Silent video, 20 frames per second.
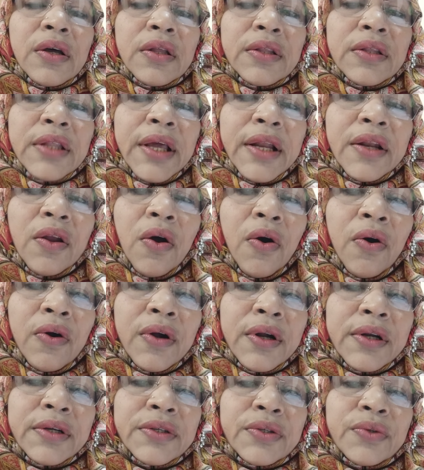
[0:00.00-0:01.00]
that
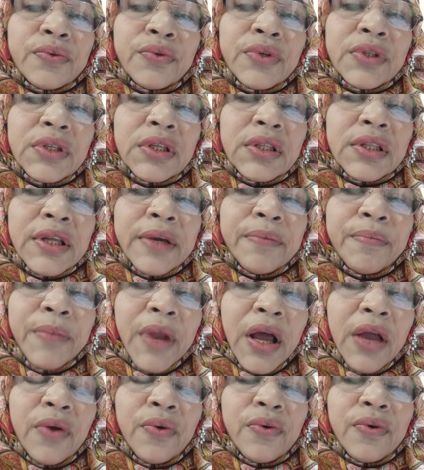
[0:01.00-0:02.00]
occurs within the
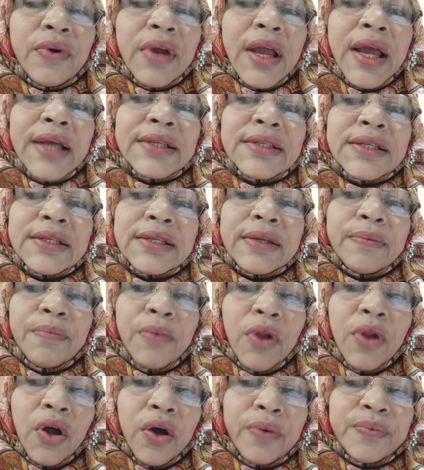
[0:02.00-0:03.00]
embryo as it
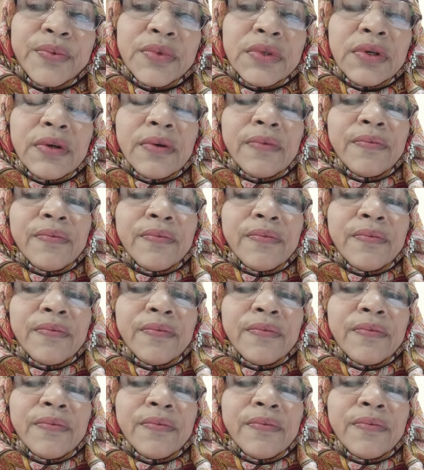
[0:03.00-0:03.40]
develops